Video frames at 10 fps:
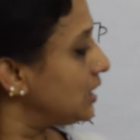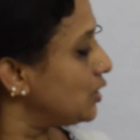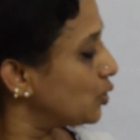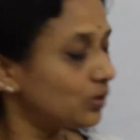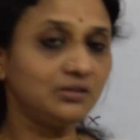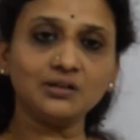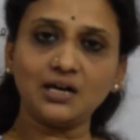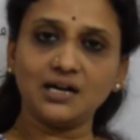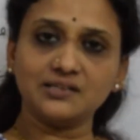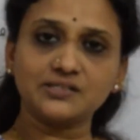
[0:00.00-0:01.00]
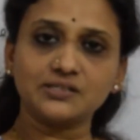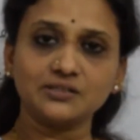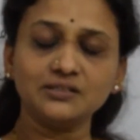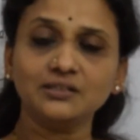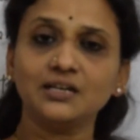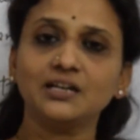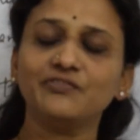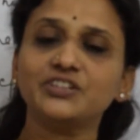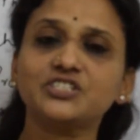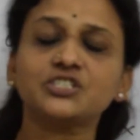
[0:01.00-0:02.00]
note the answer
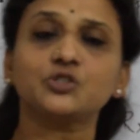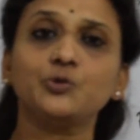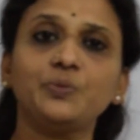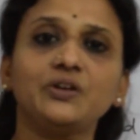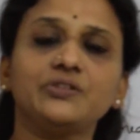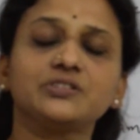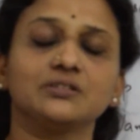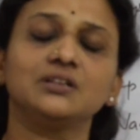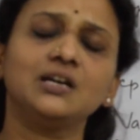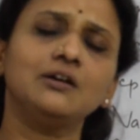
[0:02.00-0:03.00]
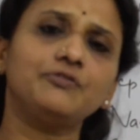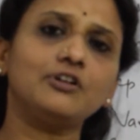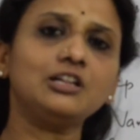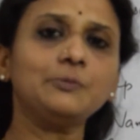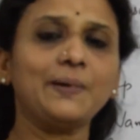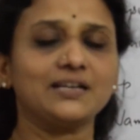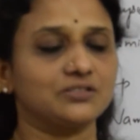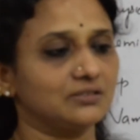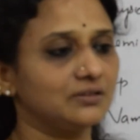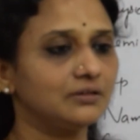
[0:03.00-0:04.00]
which should be written, follow the pattern.